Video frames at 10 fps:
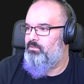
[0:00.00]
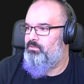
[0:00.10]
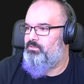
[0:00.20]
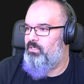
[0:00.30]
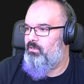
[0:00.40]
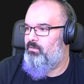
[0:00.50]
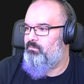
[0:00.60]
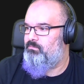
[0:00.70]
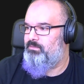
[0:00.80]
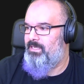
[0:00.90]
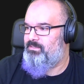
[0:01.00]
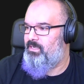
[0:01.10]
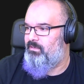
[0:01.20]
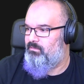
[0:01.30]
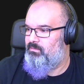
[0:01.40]
So that's
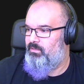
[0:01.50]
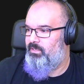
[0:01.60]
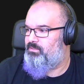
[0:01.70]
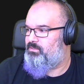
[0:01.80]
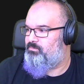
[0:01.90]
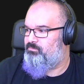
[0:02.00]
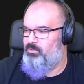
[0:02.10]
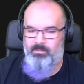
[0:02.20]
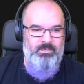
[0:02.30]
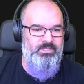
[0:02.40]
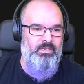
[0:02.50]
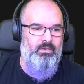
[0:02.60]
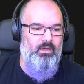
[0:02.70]
it. It's pretty much it.